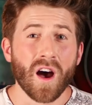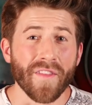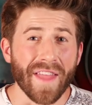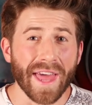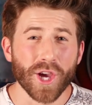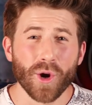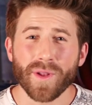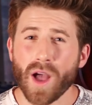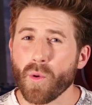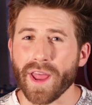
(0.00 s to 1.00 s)
On that
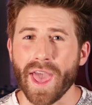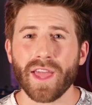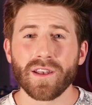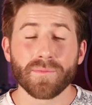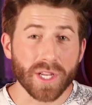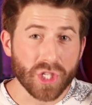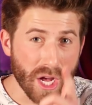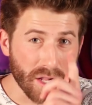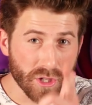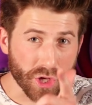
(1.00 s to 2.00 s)
note, I want to end by
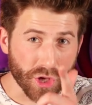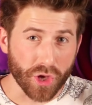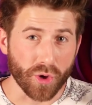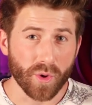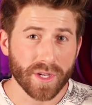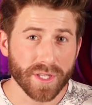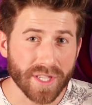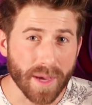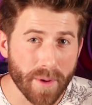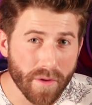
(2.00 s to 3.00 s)
challenging you to
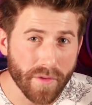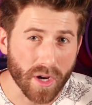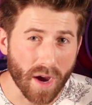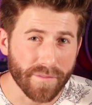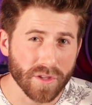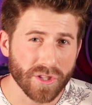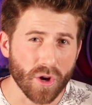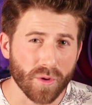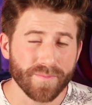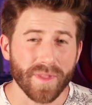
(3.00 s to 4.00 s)
step out of your comfort zone